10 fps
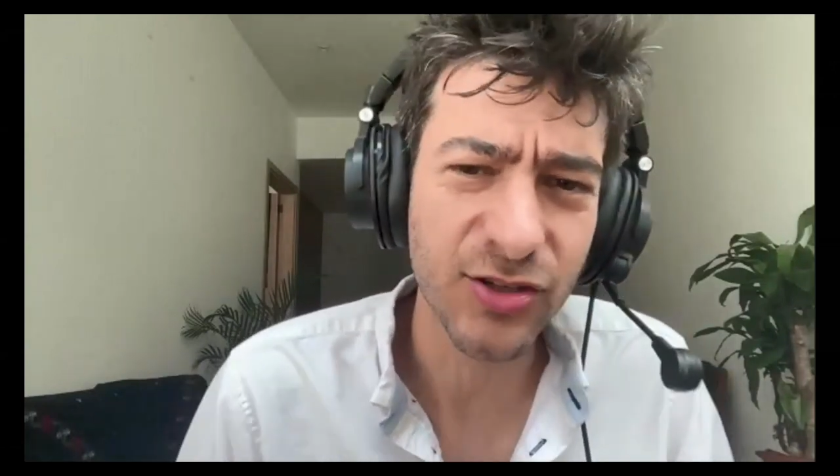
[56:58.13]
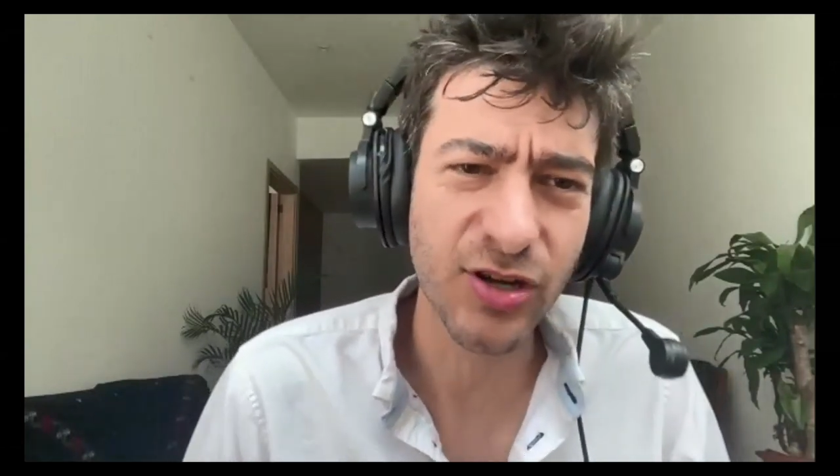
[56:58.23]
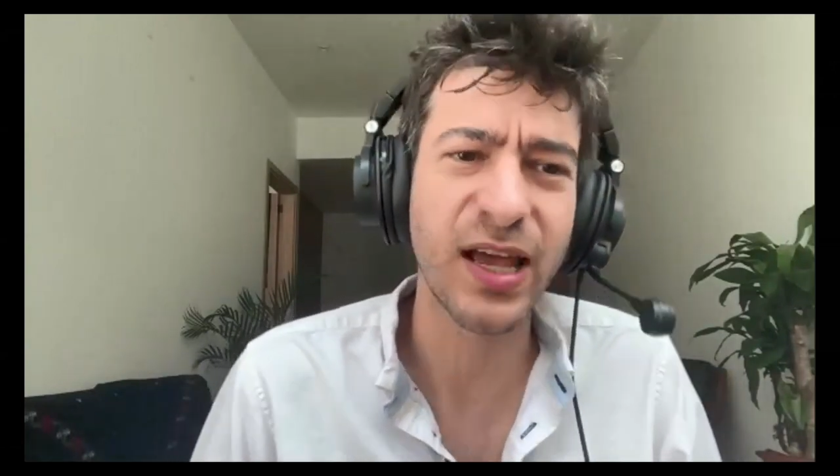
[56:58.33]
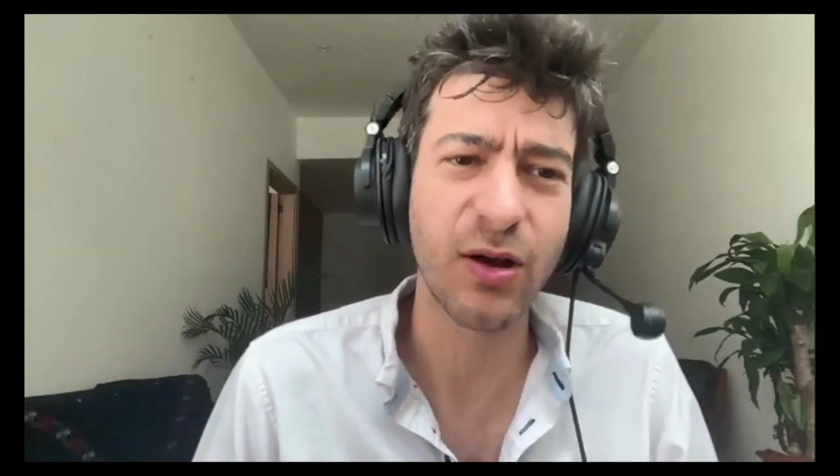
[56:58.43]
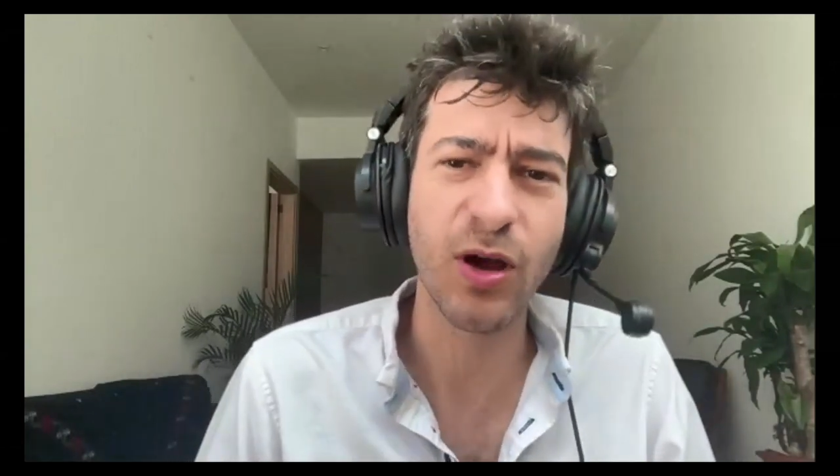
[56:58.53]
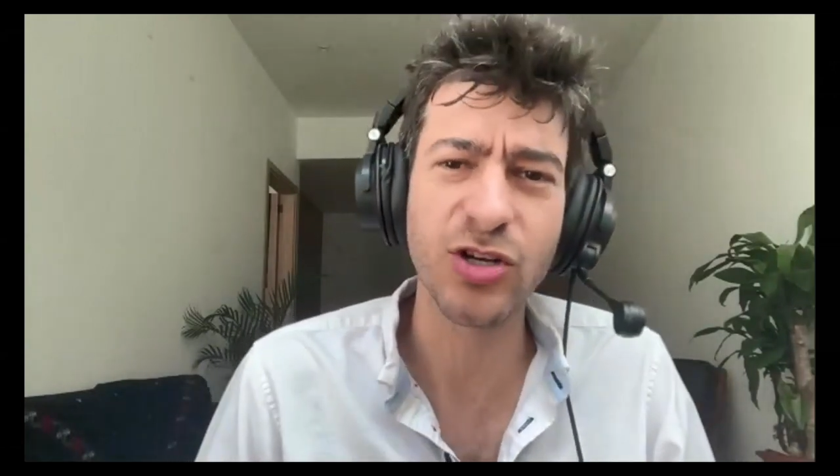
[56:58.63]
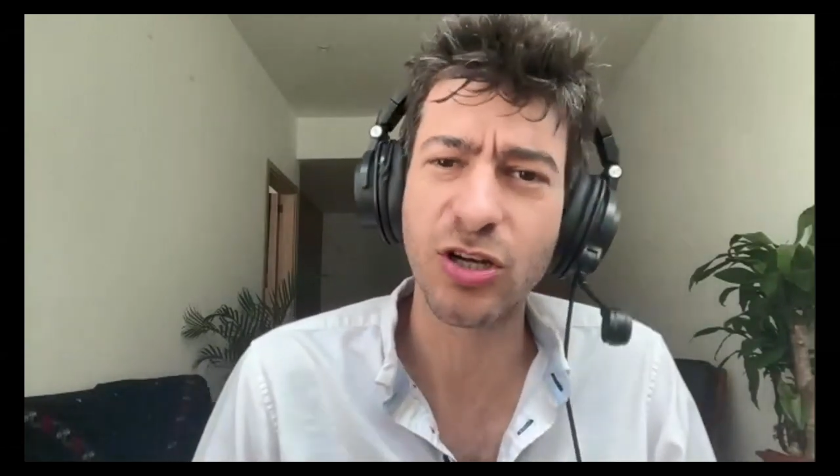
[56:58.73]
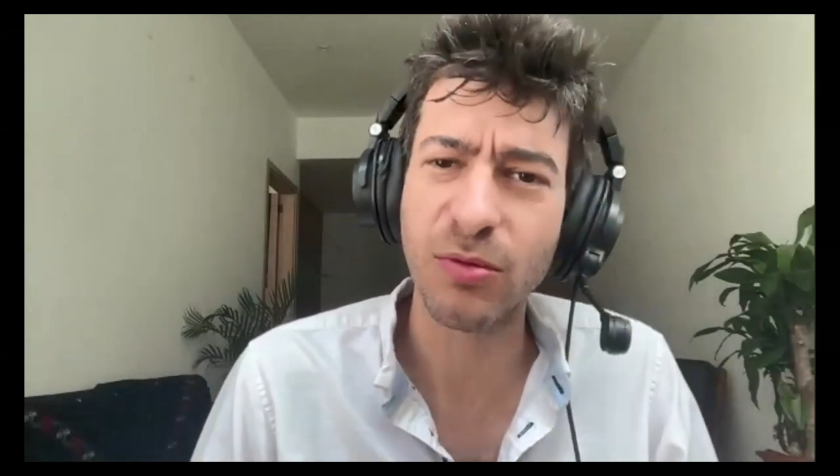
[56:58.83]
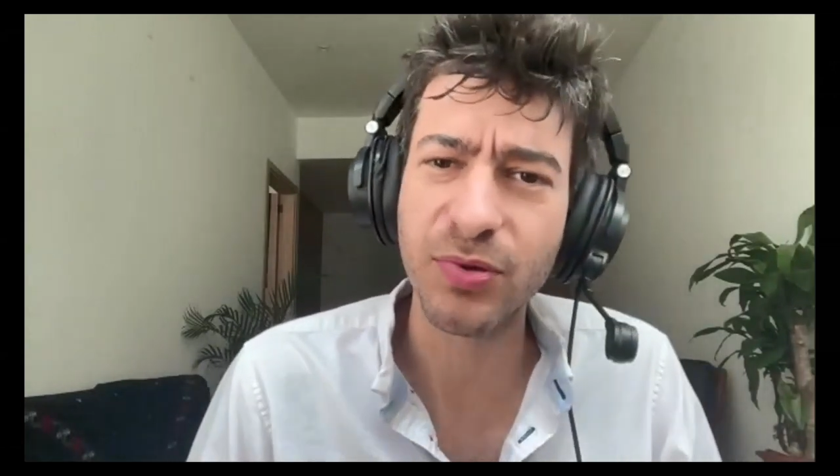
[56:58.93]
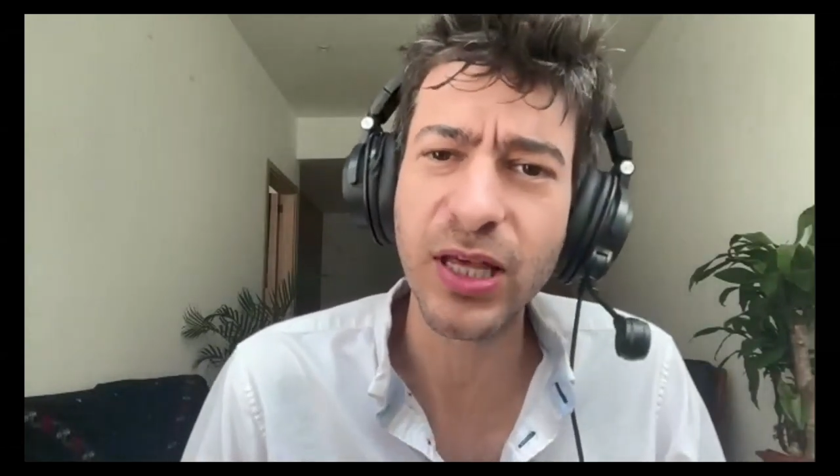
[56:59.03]
addressed that question
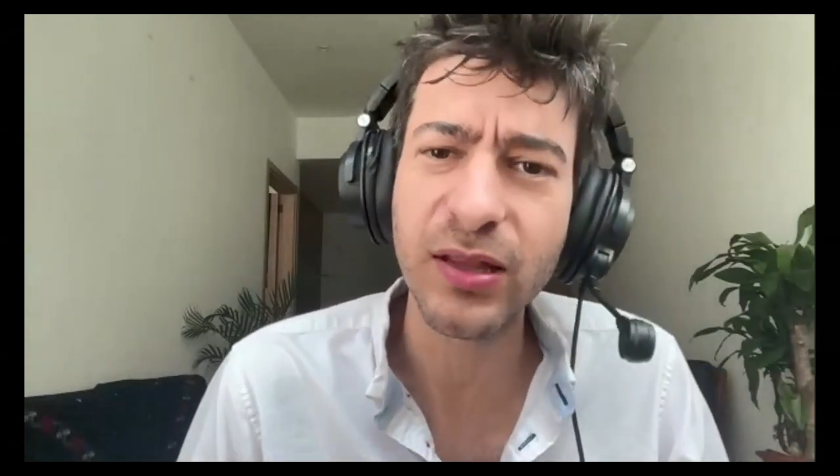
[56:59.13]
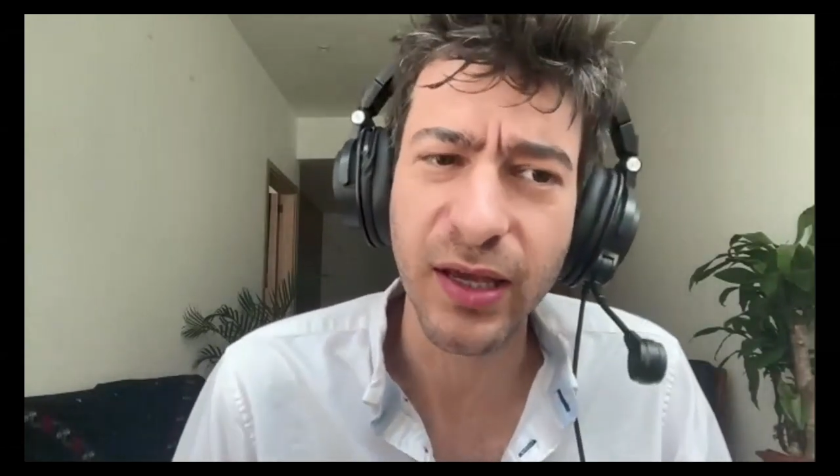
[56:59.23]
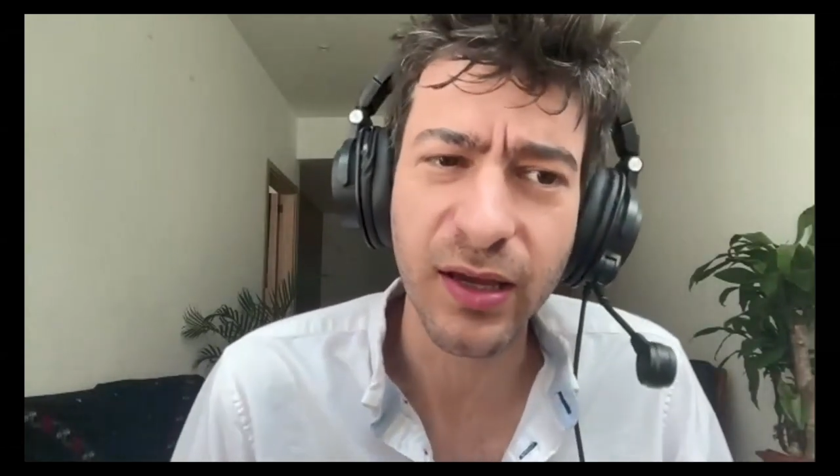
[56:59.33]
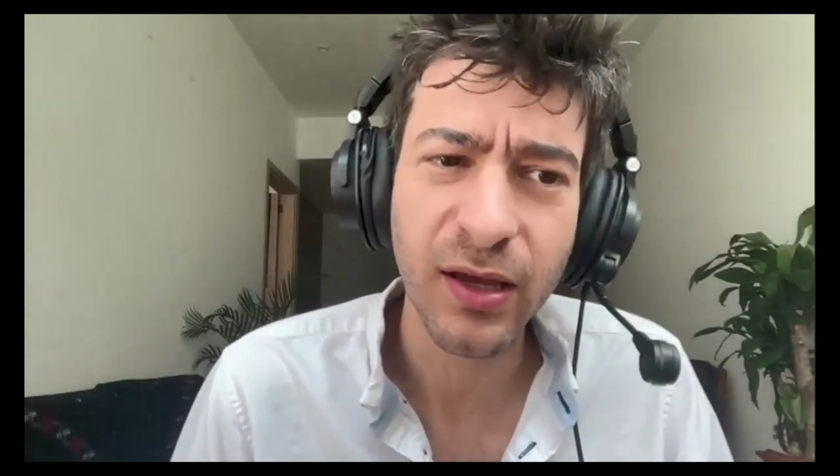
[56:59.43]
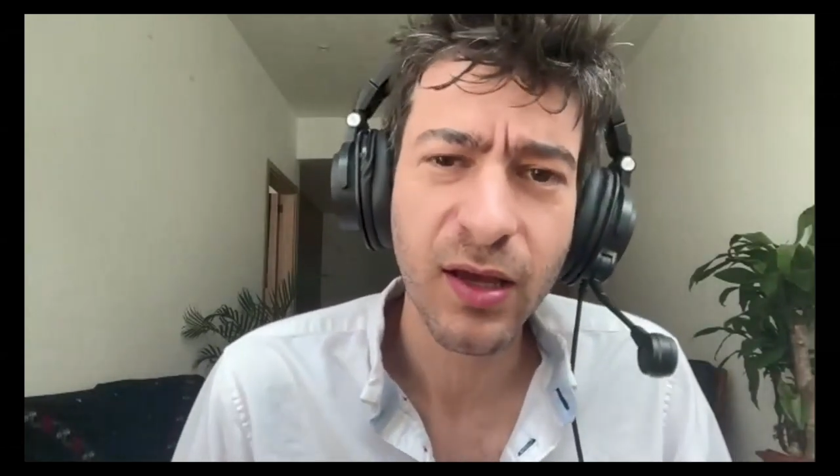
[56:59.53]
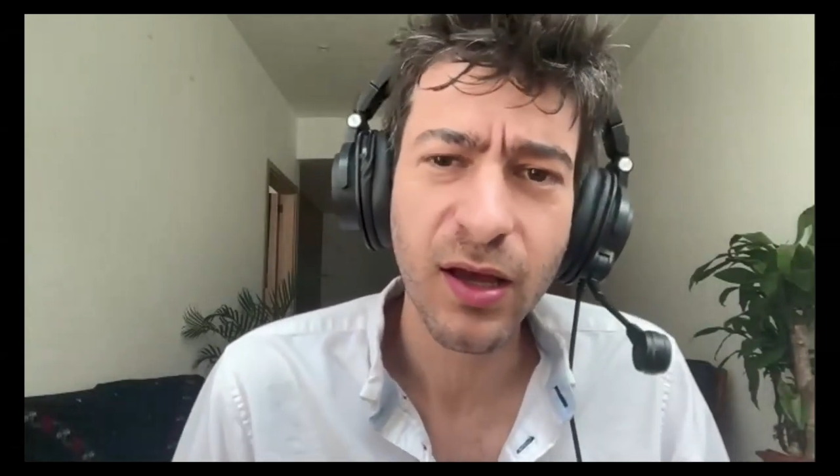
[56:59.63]
completely.